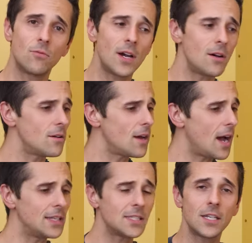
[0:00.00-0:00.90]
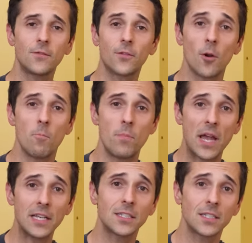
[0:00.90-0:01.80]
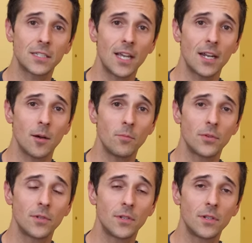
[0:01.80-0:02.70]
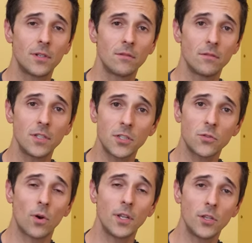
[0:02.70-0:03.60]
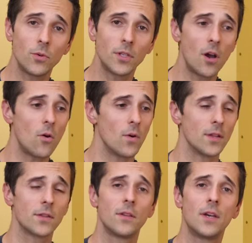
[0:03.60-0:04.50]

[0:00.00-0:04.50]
Well, I'd say for a basic setup, this is what you would go with.